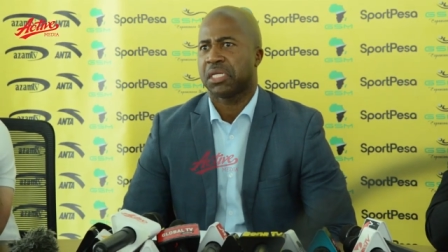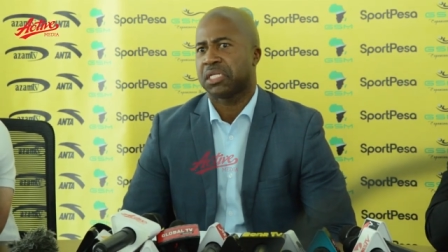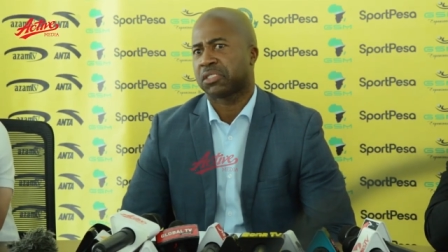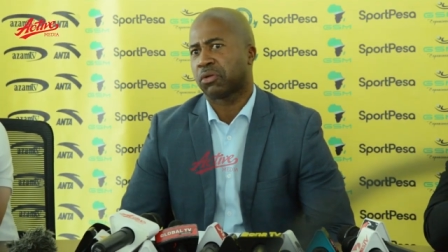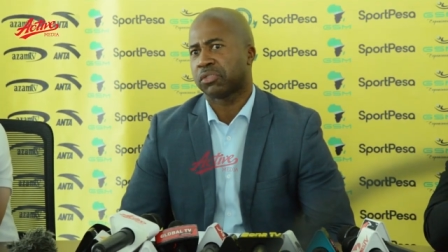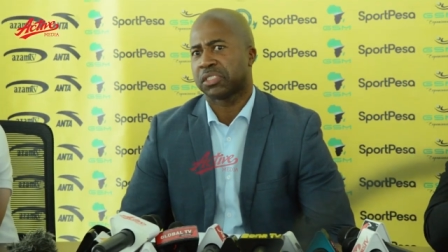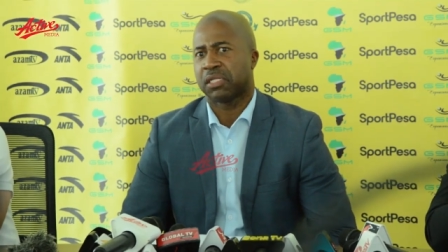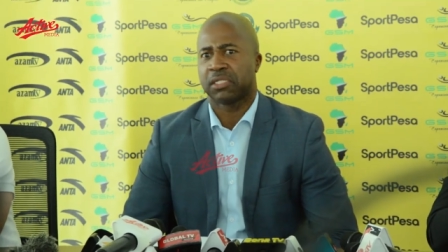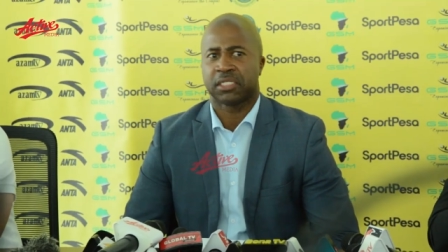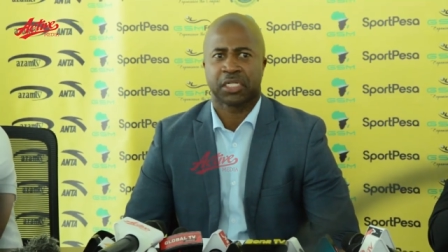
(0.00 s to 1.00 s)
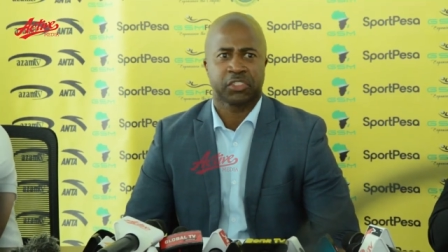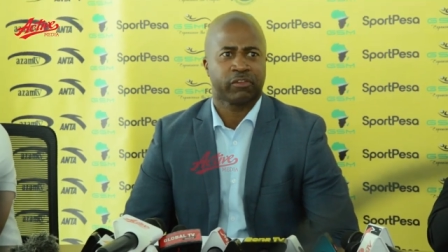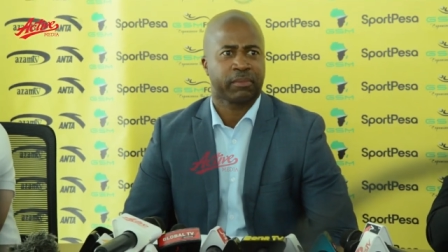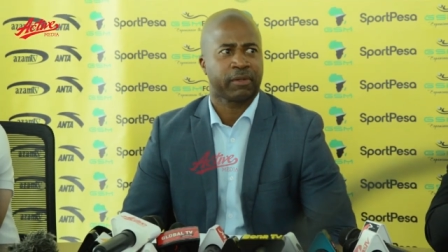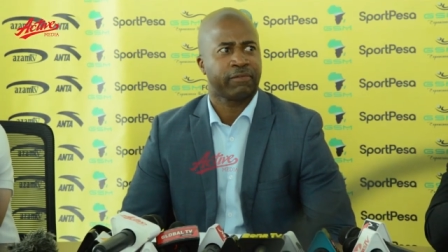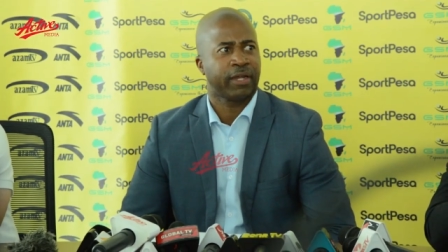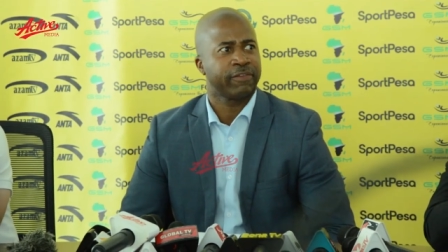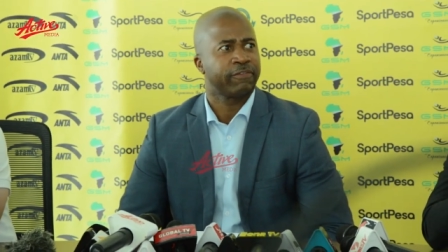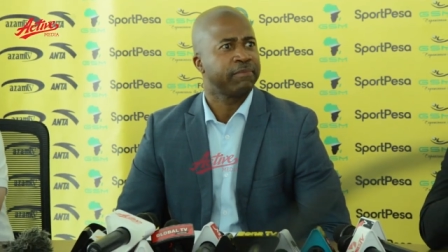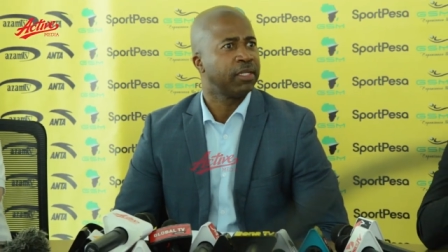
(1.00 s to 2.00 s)
It goes in a region of about
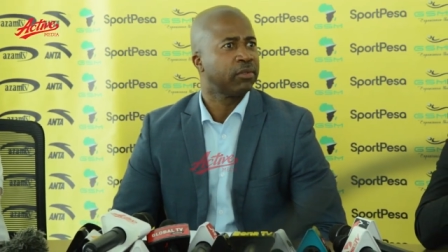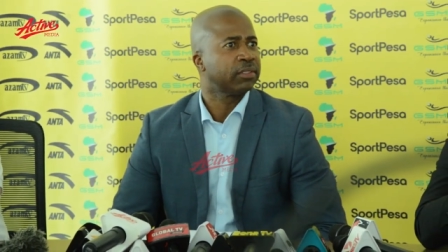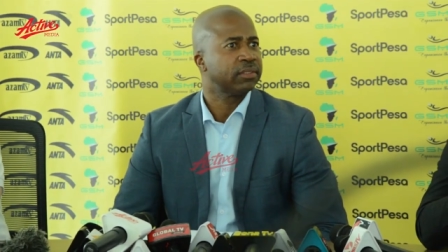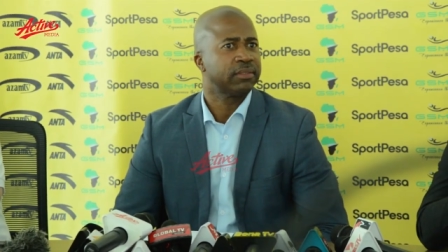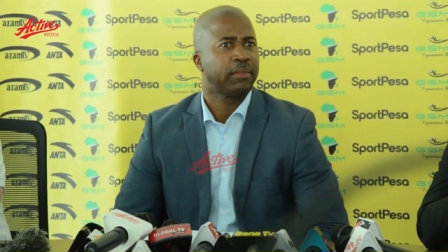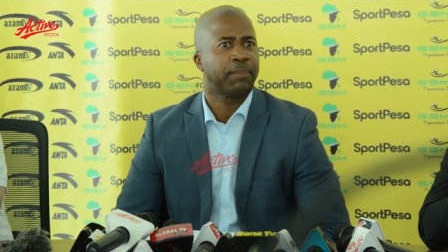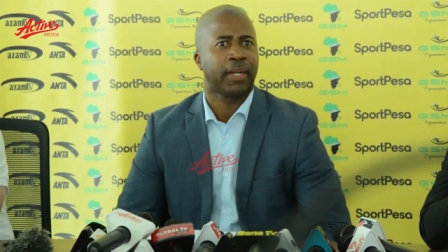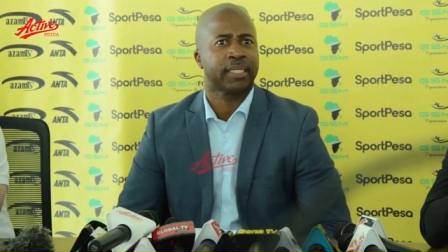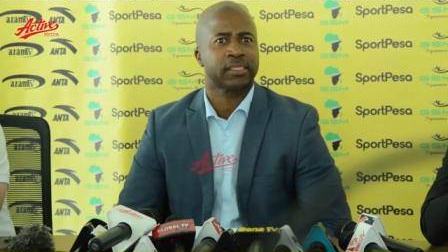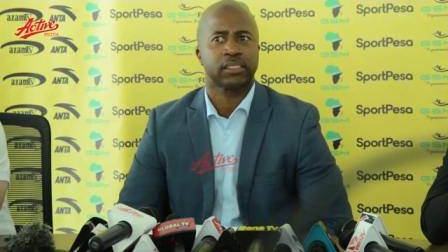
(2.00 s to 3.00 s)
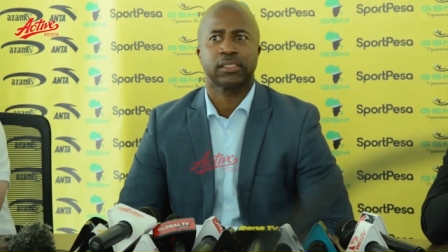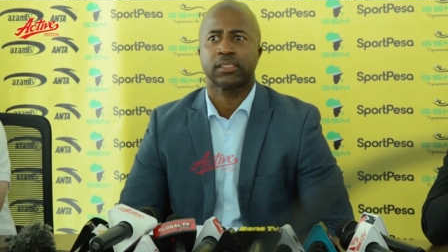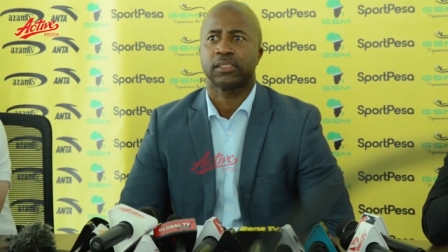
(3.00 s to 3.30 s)
five million plus.